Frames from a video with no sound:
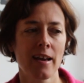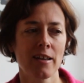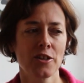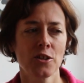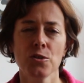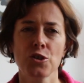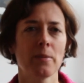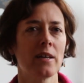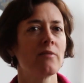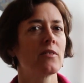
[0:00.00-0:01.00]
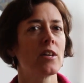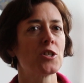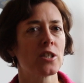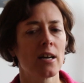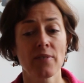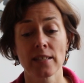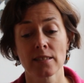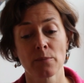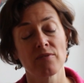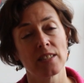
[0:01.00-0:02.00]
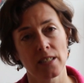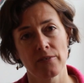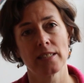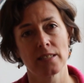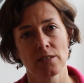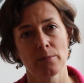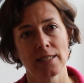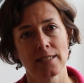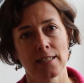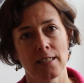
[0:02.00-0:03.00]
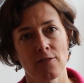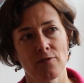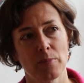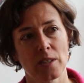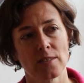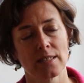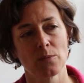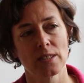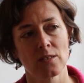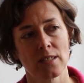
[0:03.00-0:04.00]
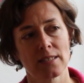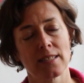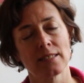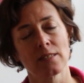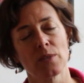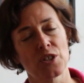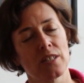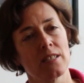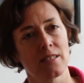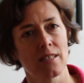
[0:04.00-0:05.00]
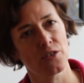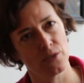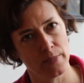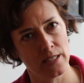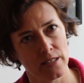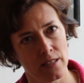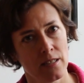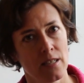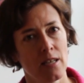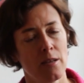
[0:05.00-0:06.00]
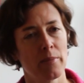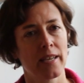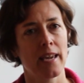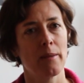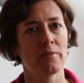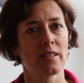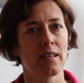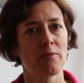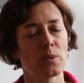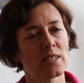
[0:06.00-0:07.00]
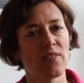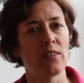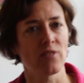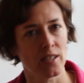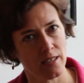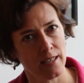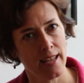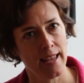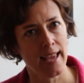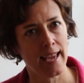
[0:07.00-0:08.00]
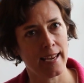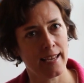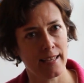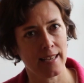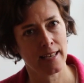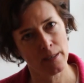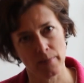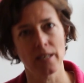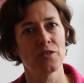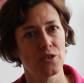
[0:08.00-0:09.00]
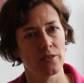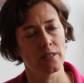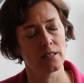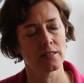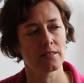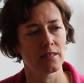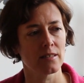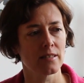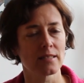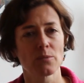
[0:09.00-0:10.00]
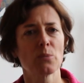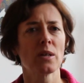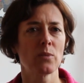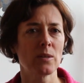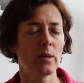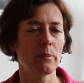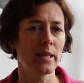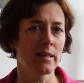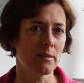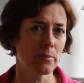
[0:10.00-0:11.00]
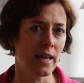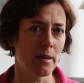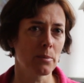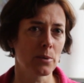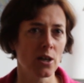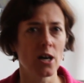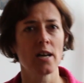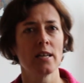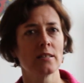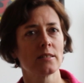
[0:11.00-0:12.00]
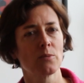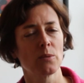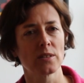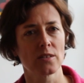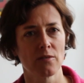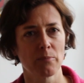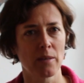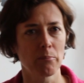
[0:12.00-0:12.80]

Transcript: A huge amount of aggression. I've had some of it directed to myself because there was a sense in which the international media became everyone's favourite enemy during these years. We became pariahs. We were sort of being